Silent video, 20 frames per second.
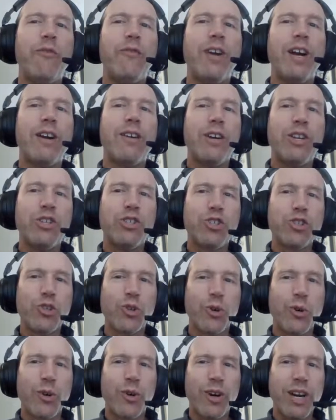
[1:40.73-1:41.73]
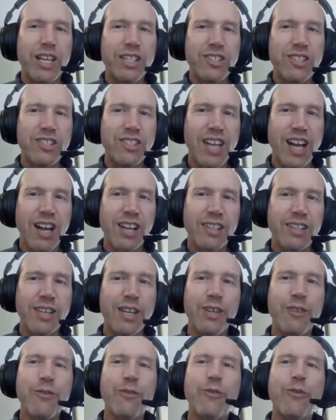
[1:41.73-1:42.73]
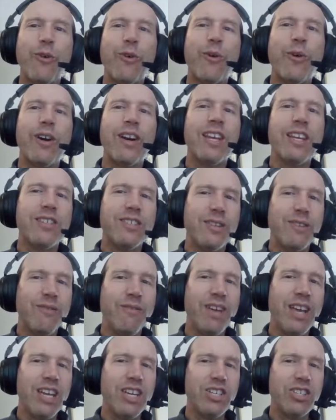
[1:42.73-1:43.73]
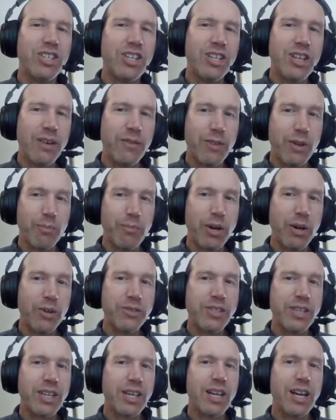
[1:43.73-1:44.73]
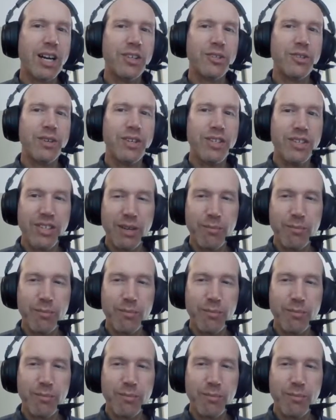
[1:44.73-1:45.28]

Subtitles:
very sore at Stalin for his invasion of the Baltic countries,